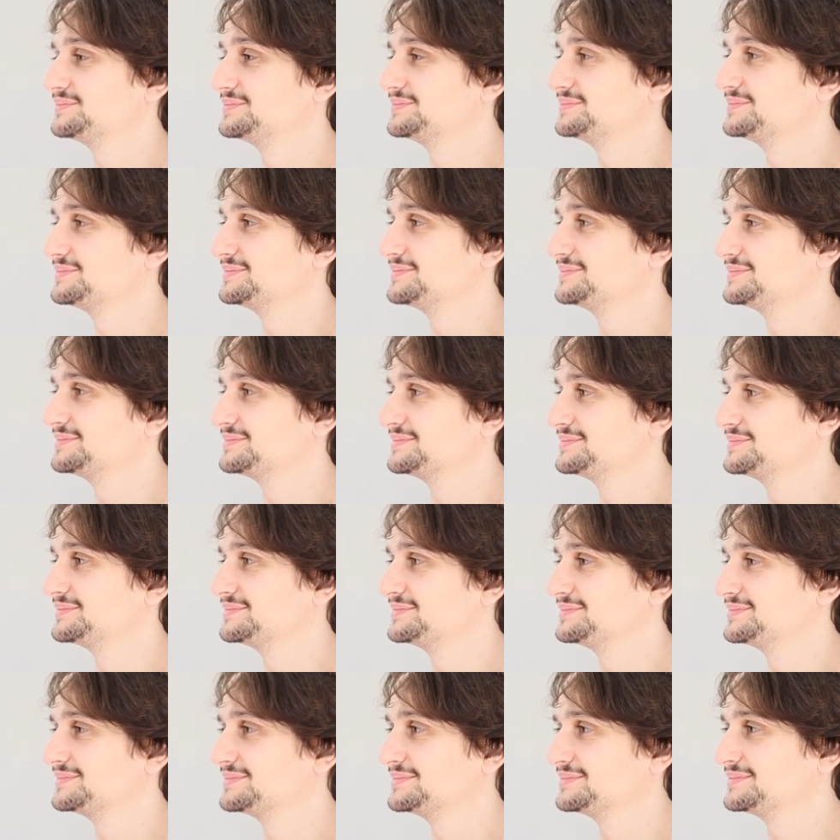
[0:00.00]

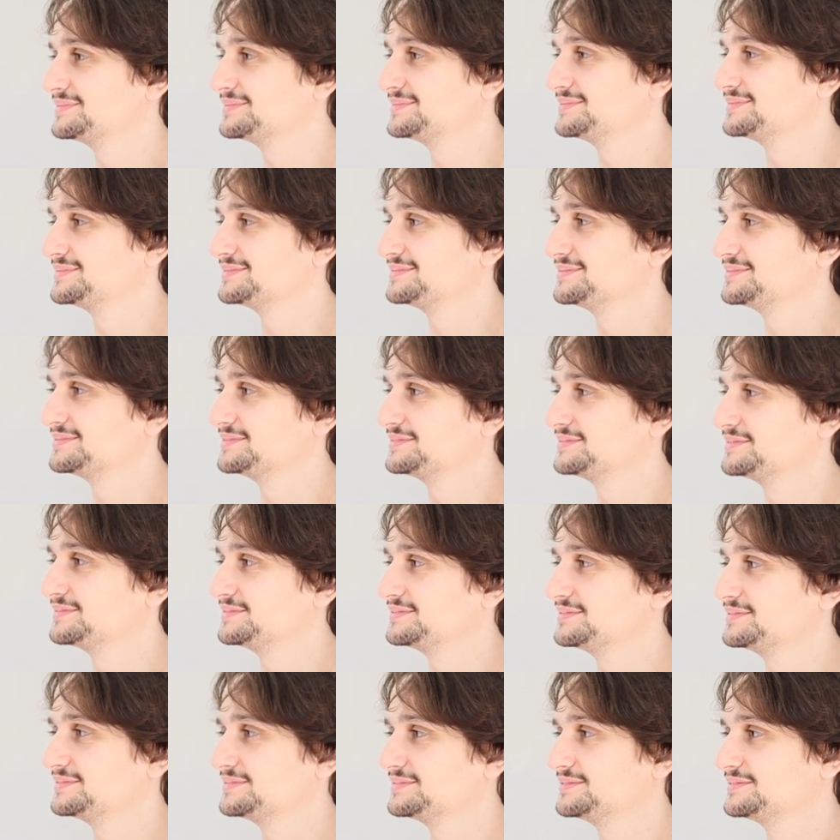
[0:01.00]

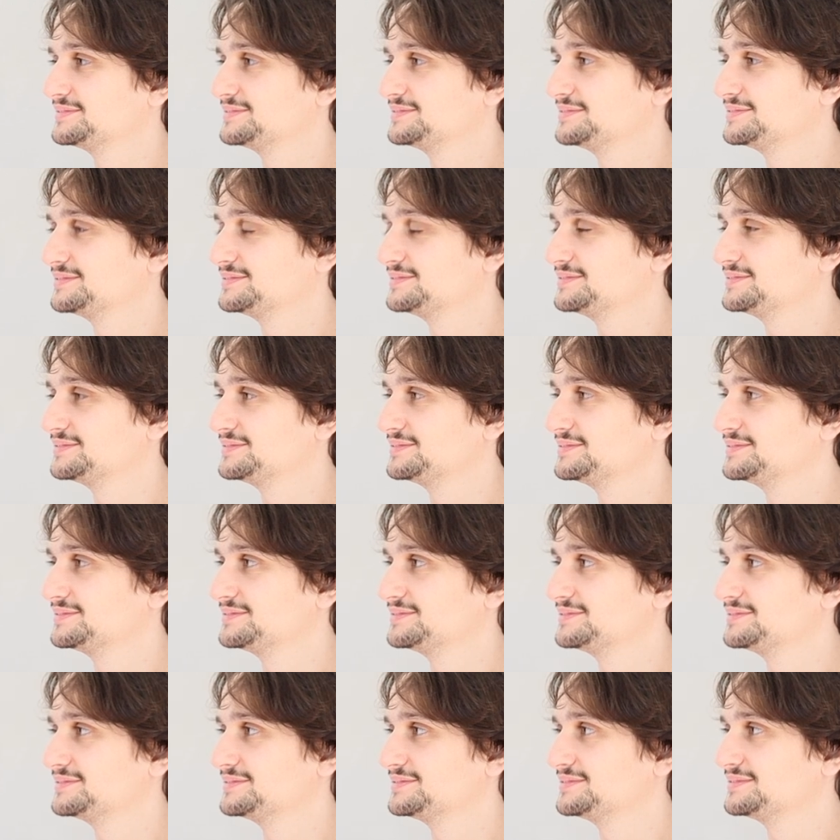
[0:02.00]

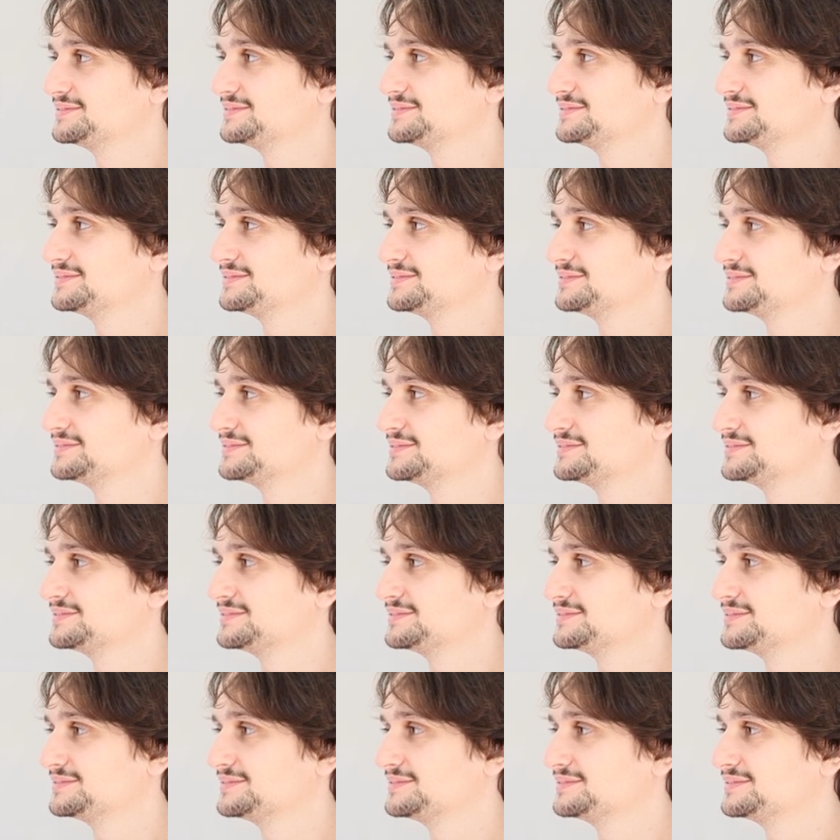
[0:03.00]

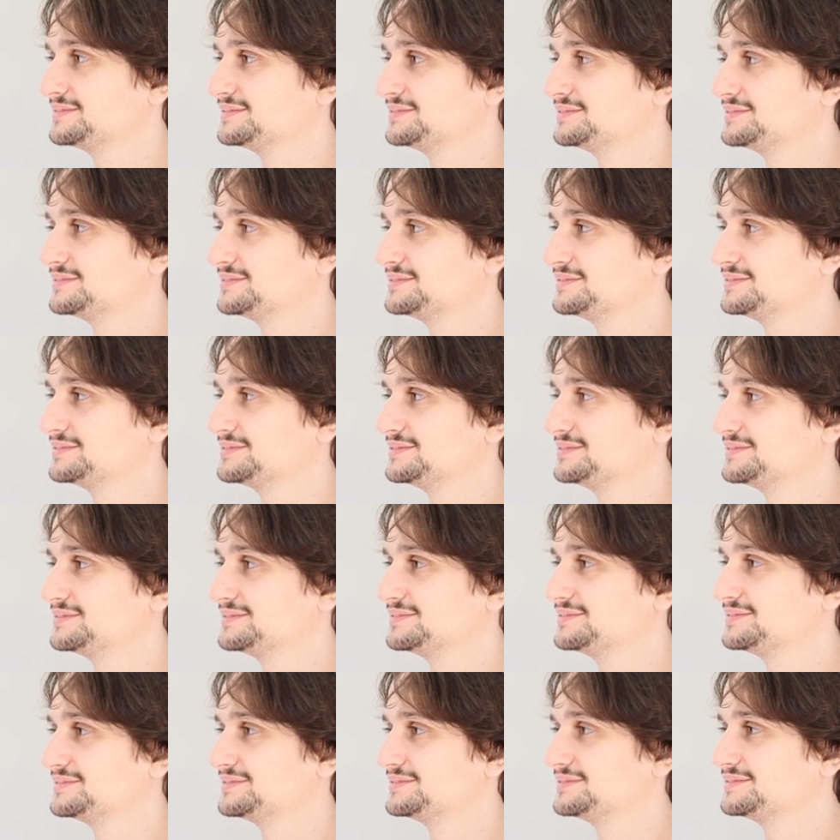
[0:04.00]

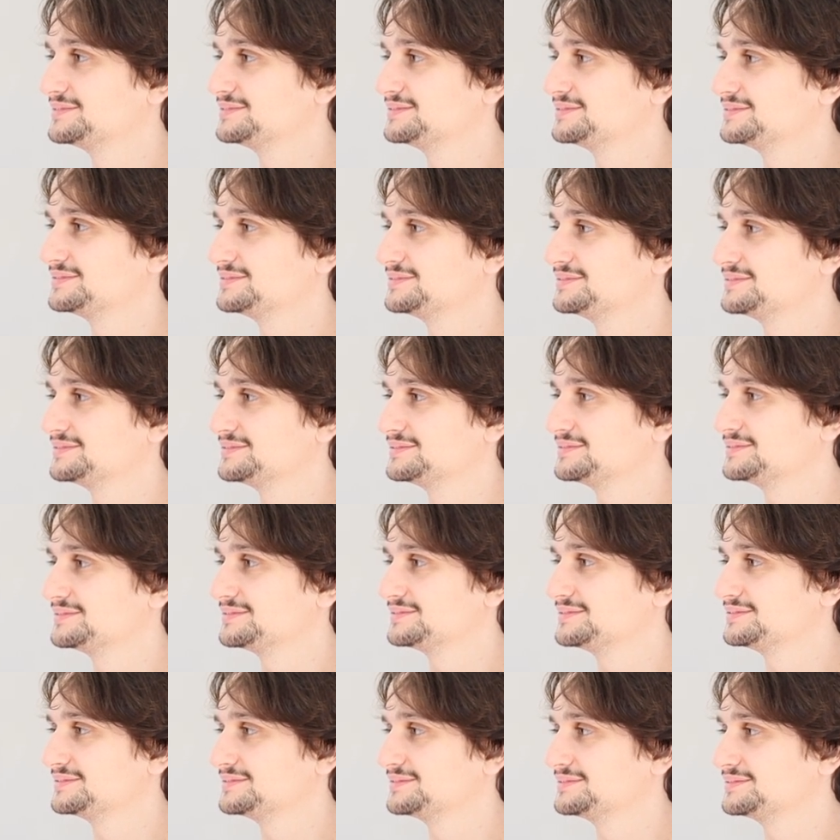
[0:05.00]

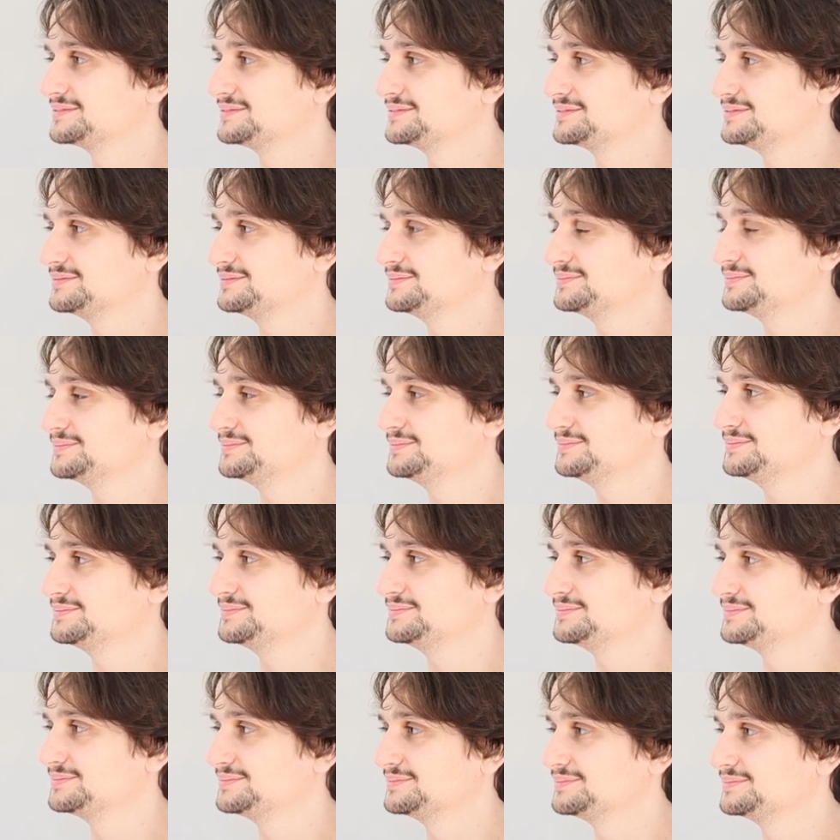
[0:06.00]

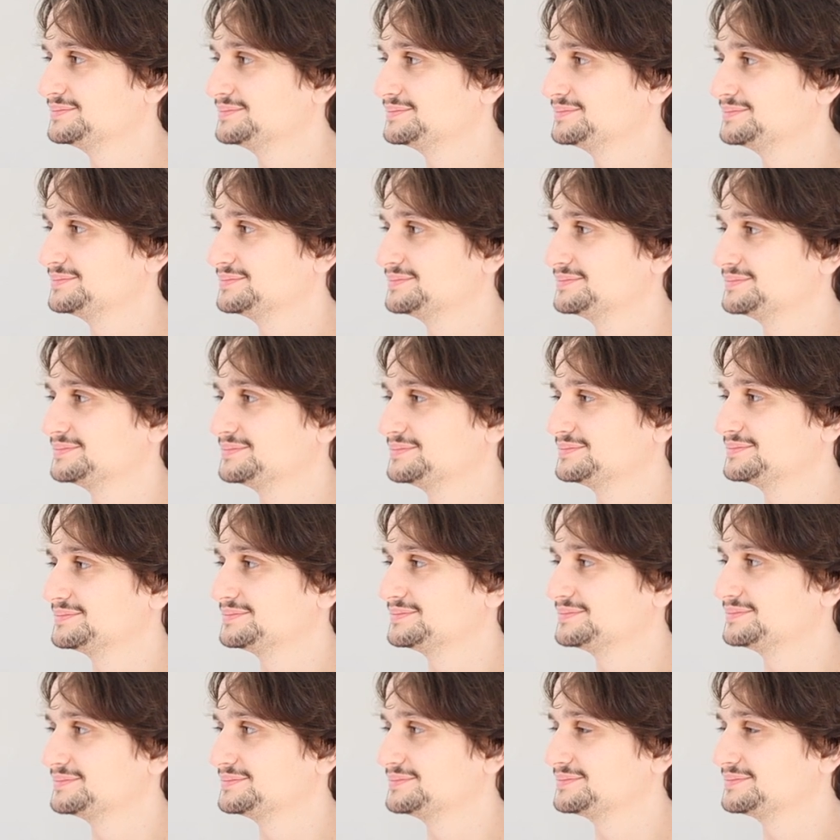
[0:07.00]
No words are spoken by the person on screen.